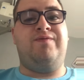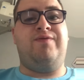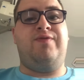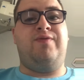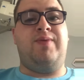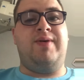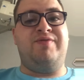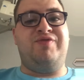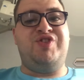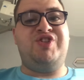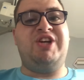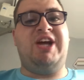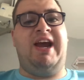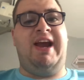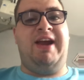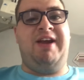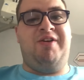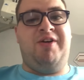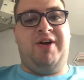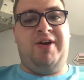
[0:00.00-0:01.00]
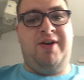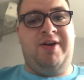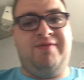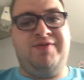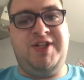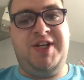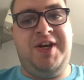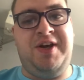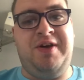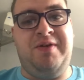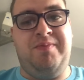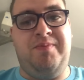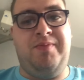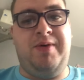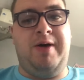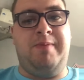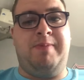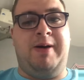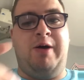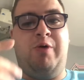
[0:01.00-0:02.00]
with Shane, I'd love to hear
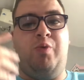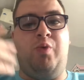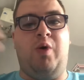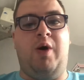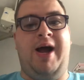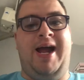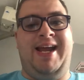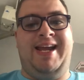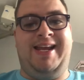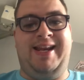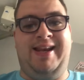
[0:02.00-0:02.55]
about why he